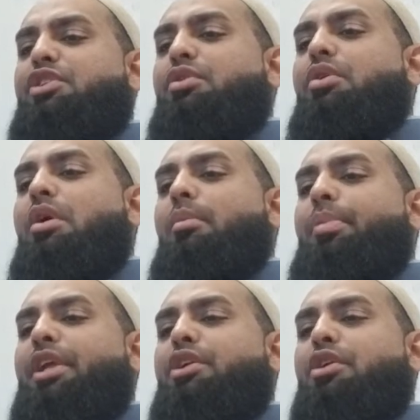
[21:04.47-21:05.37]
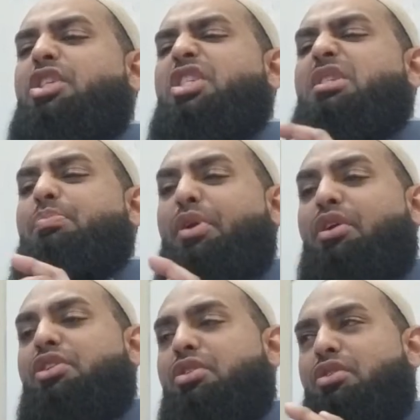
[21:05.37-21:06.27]
you, but your
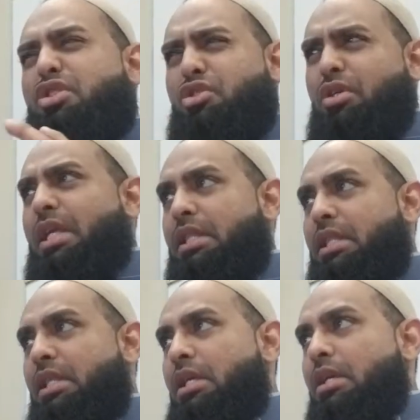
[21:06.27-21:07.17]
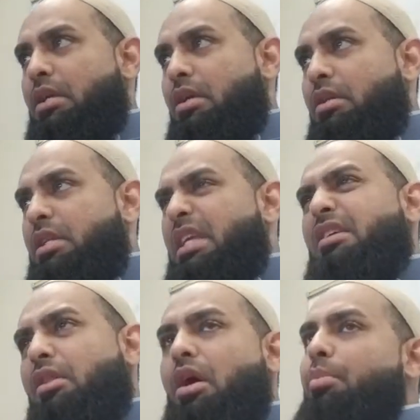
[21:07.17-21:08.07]
spiritual strength needs
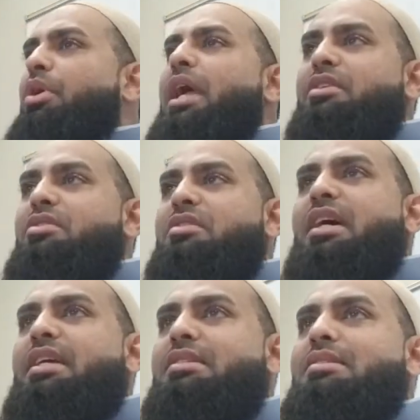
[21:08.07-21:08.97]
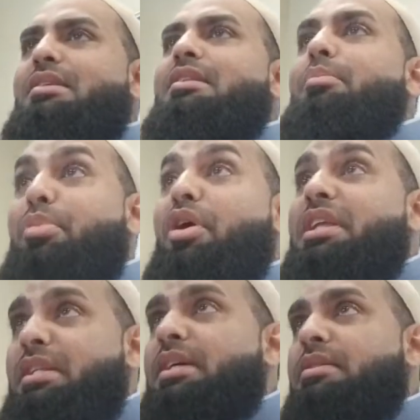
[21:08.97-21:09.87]
a lot more exercises than the
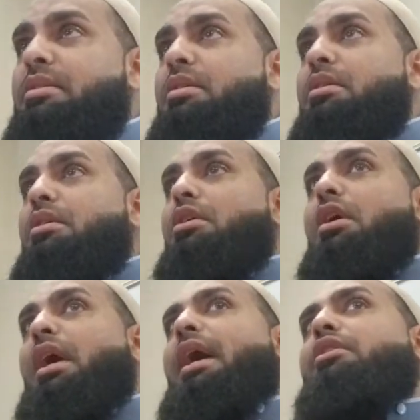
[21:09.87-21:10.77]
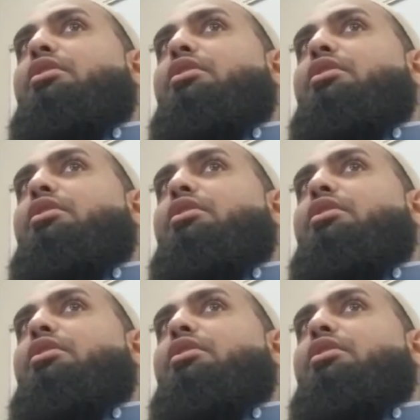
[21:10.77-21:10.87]
body does. And